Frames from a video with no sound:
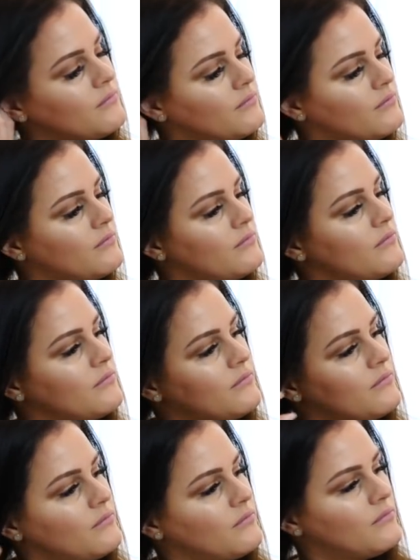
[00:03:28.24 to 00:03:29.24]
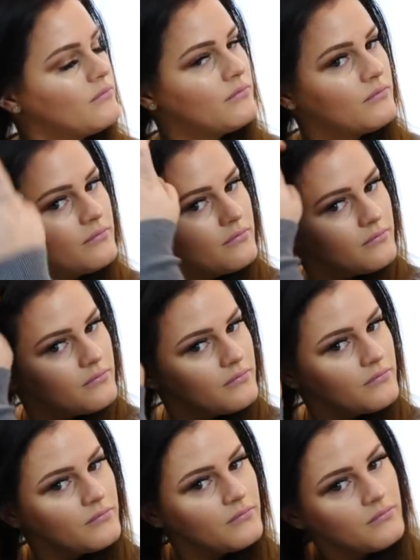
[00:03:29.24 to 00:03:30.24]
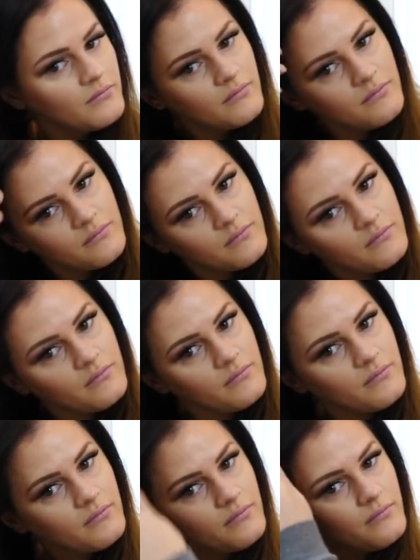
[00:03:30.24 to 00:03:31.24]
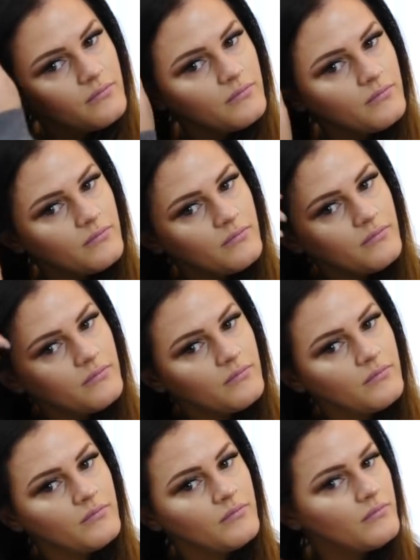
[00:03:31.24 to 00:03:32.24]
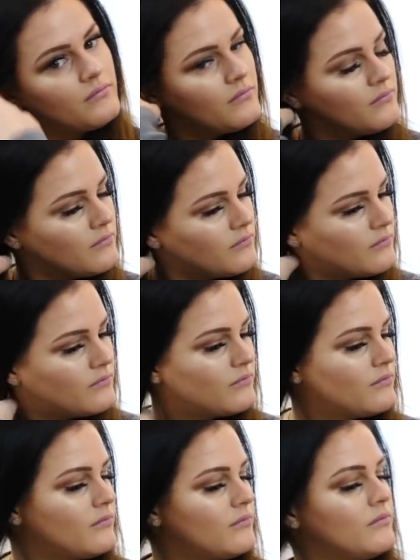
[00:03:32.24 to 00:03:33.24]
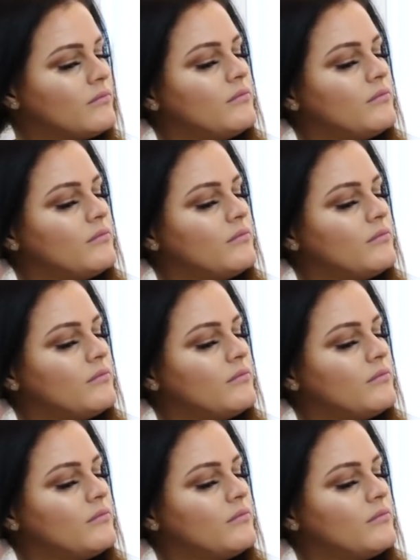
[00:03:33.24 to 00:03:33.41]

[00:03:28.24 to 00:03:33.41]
(silent)